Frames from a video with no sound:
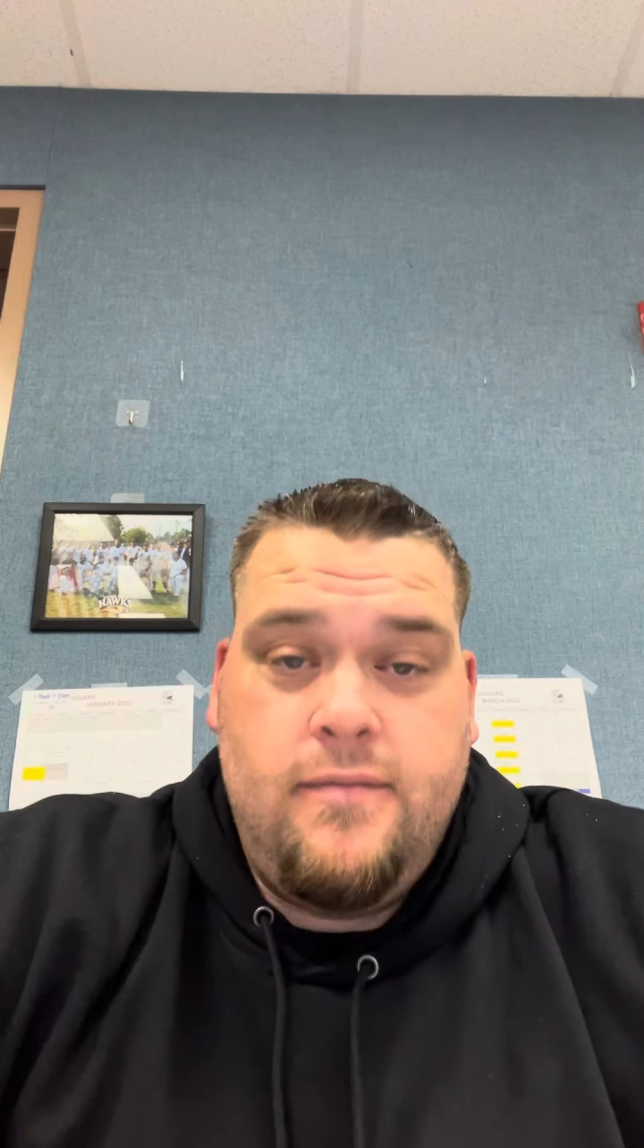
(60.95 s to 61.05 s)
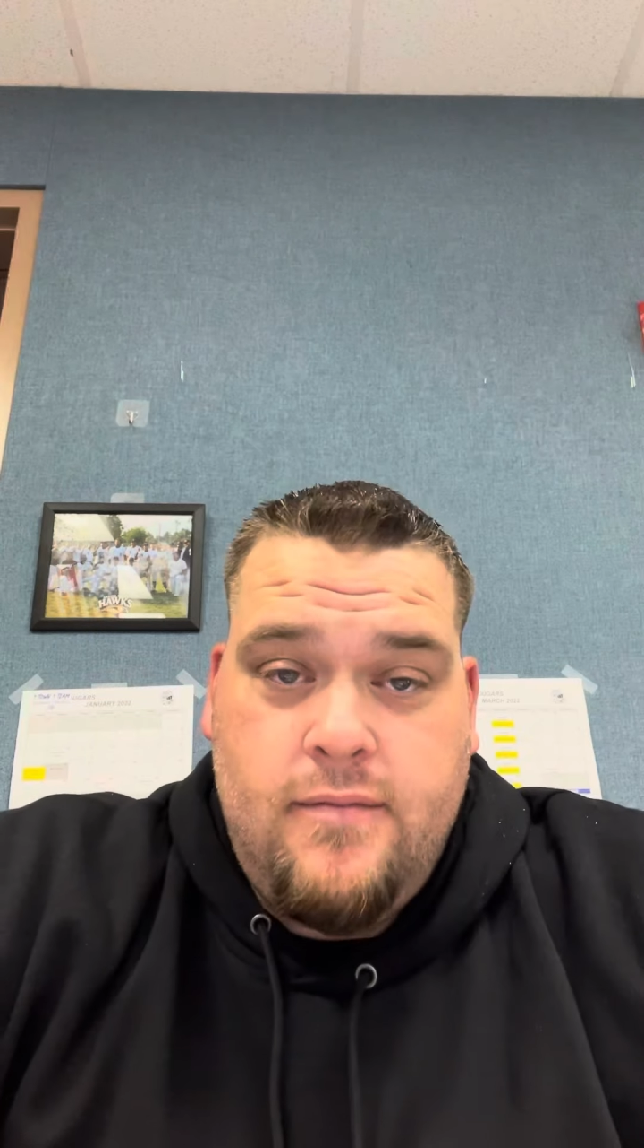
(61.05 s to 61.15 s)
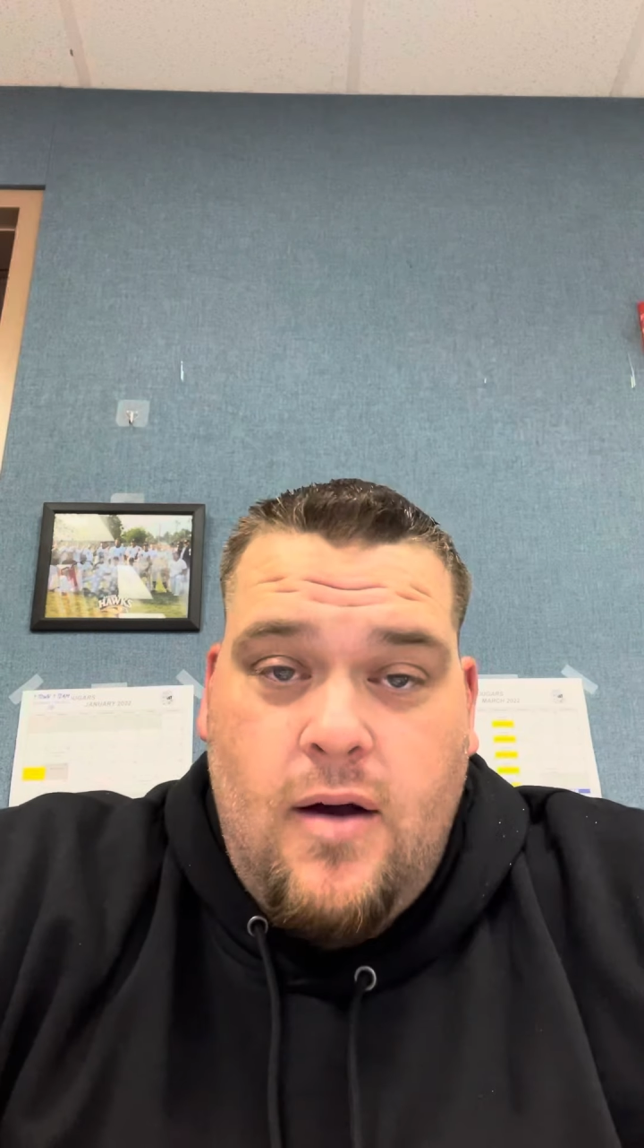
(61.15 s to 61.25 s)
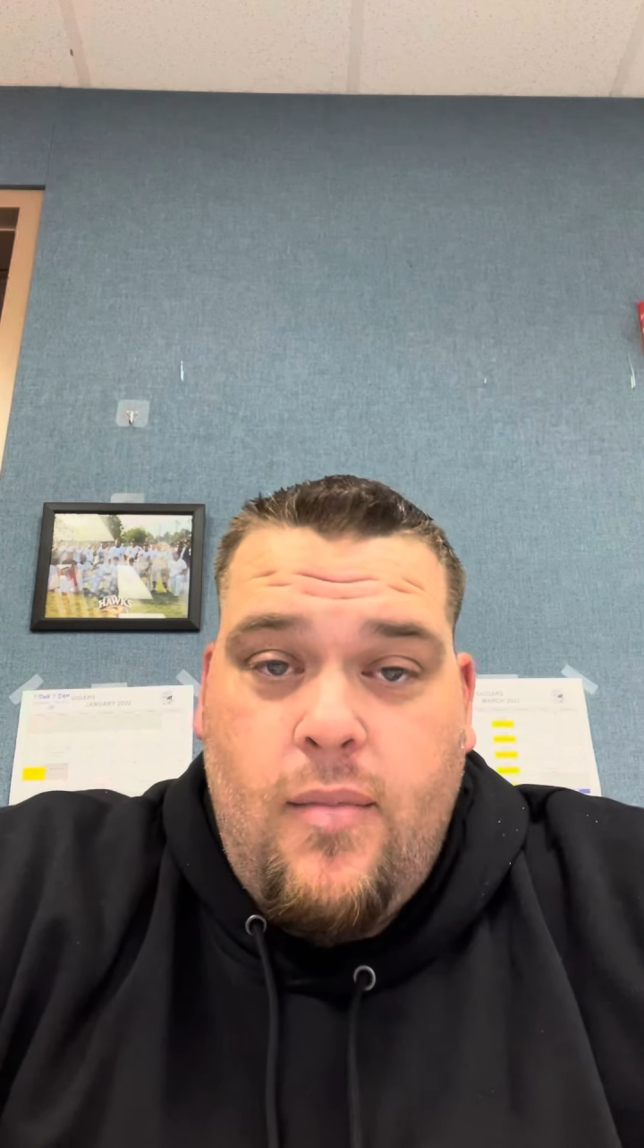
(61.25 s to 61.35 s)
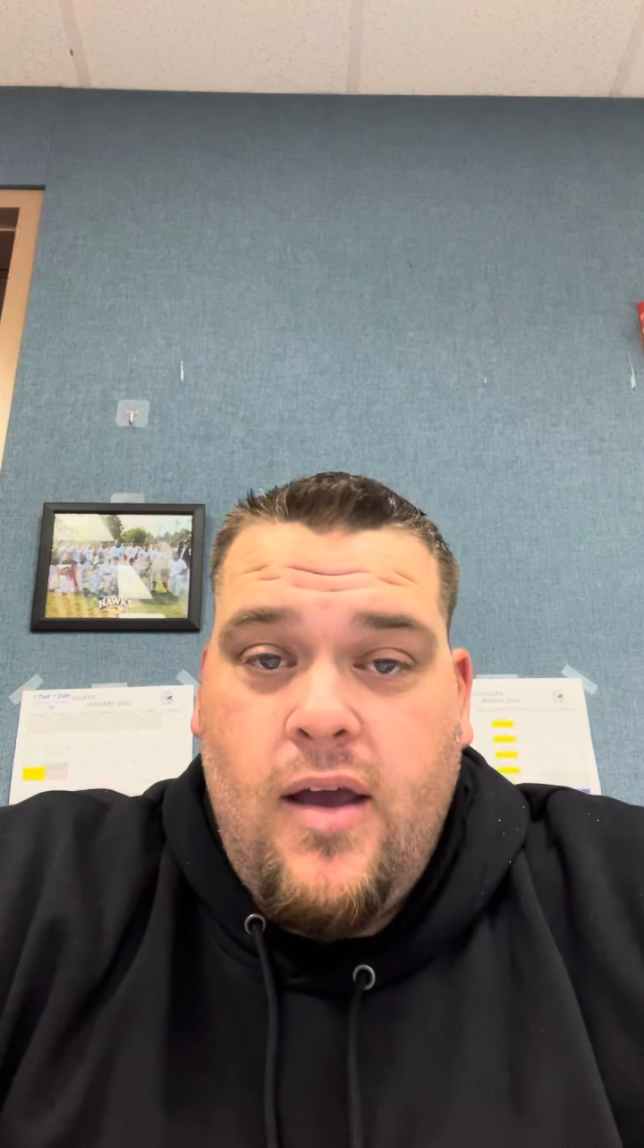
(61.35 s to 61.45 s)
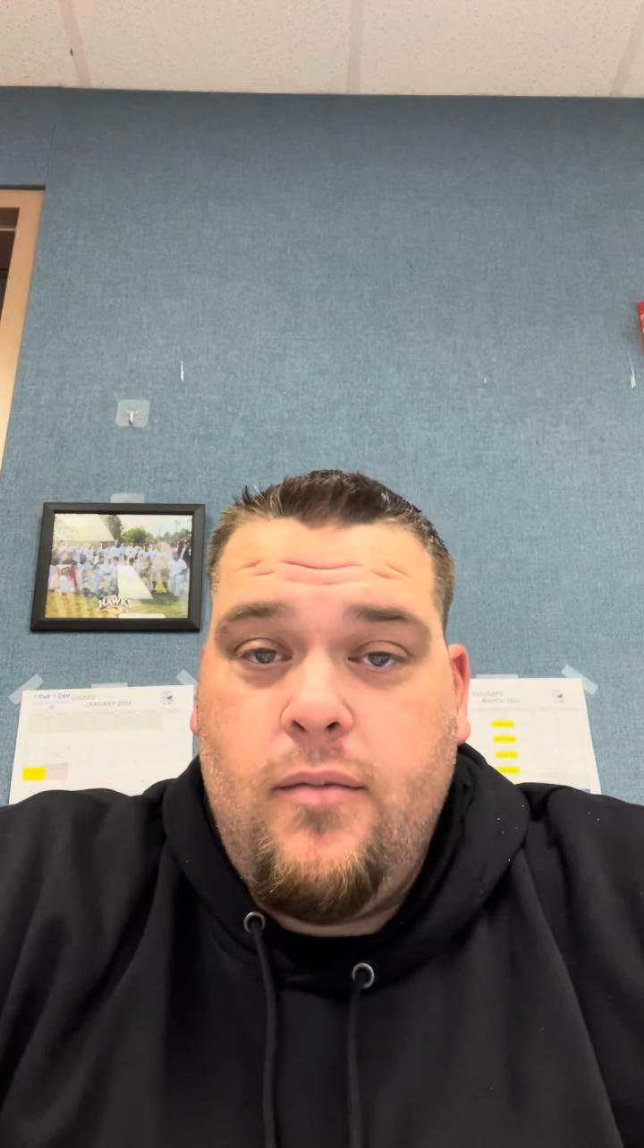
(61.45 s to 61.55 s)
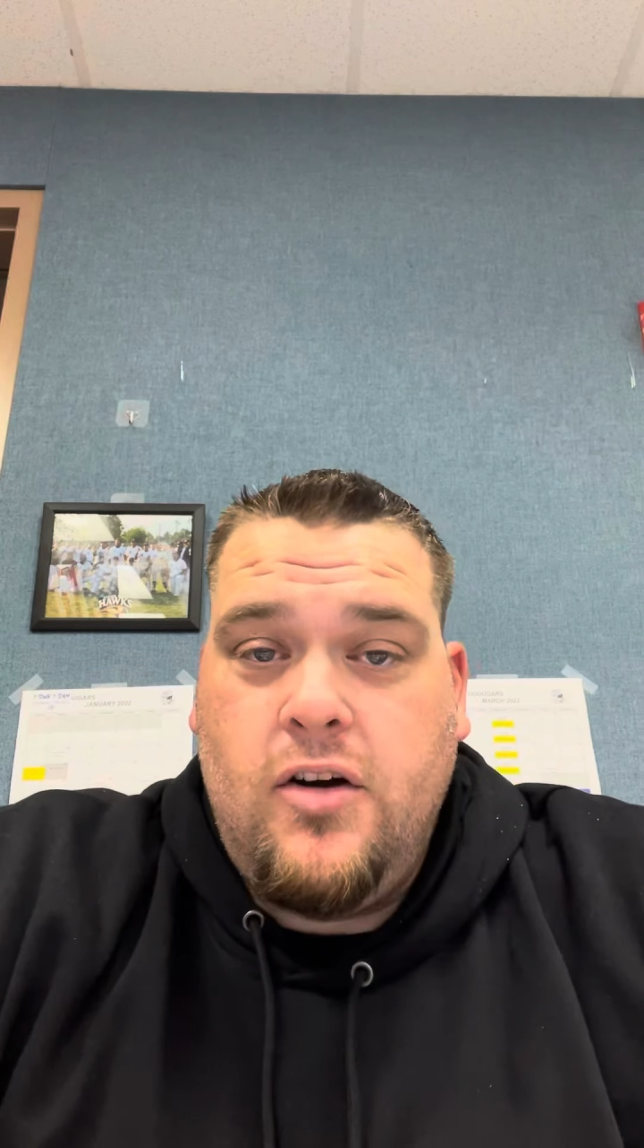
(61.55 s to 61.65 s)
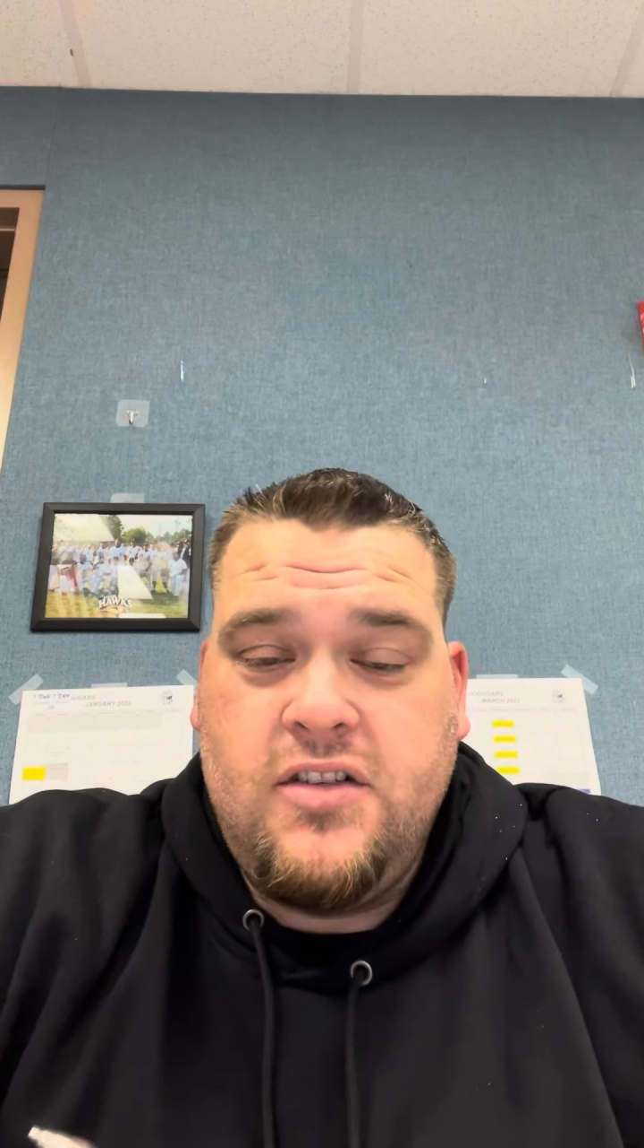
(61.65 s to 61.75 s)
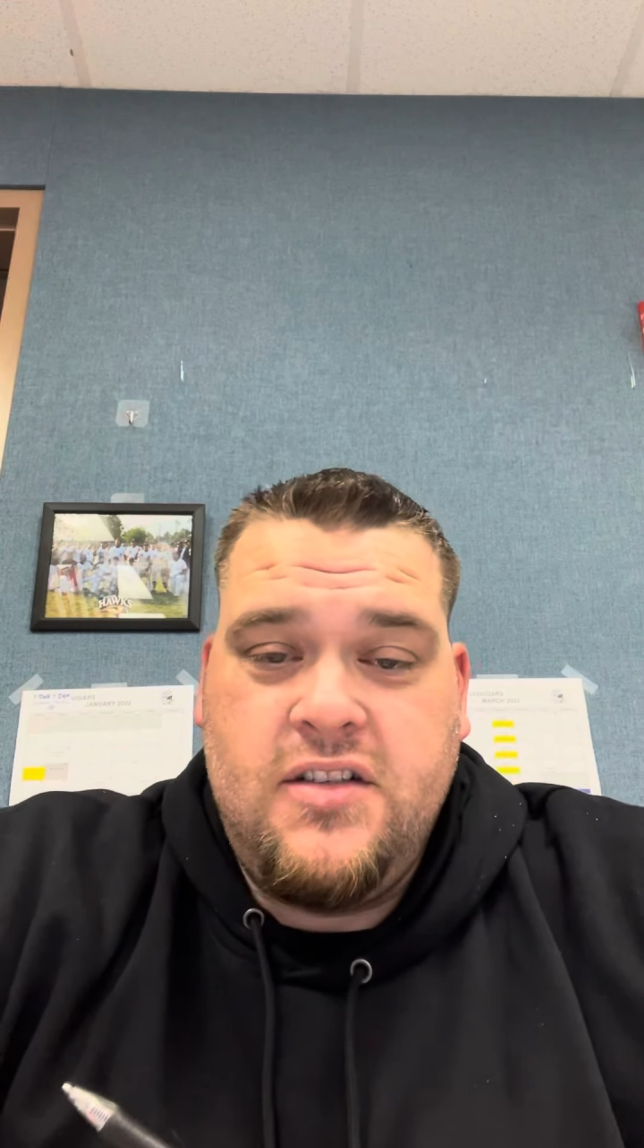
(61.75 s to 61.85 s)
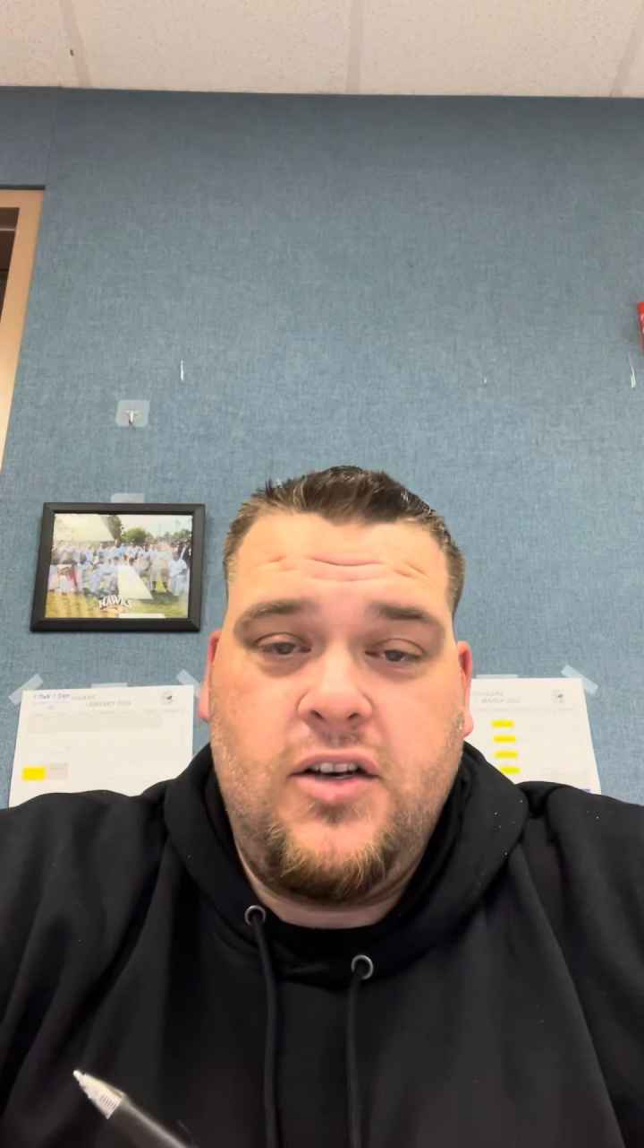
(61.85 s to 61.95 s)
on my
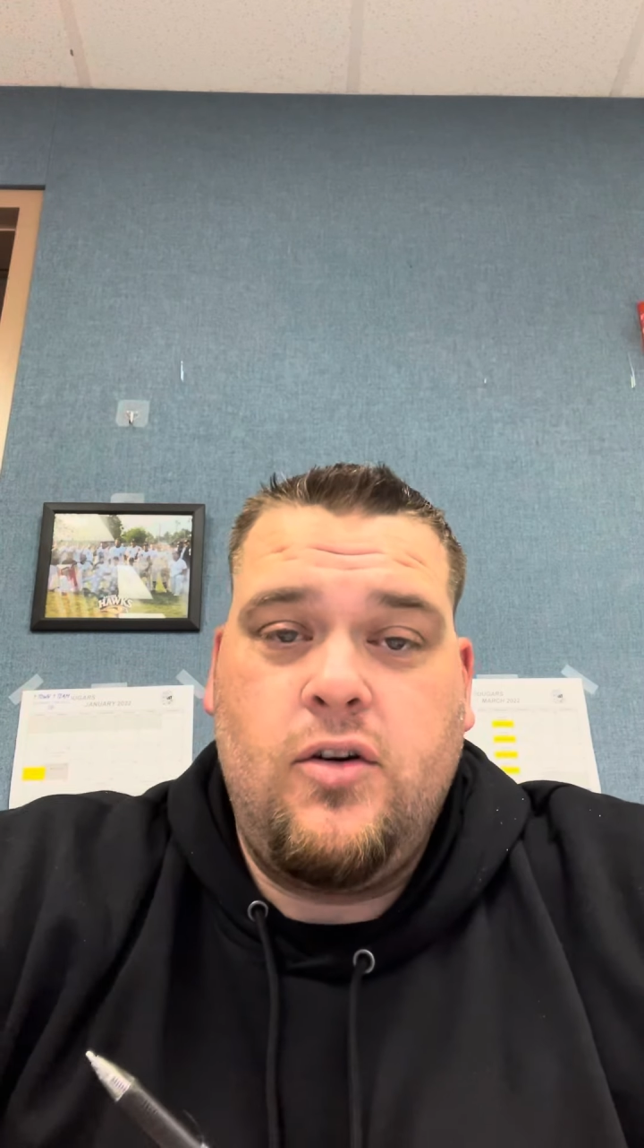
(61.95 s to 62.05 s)
emergency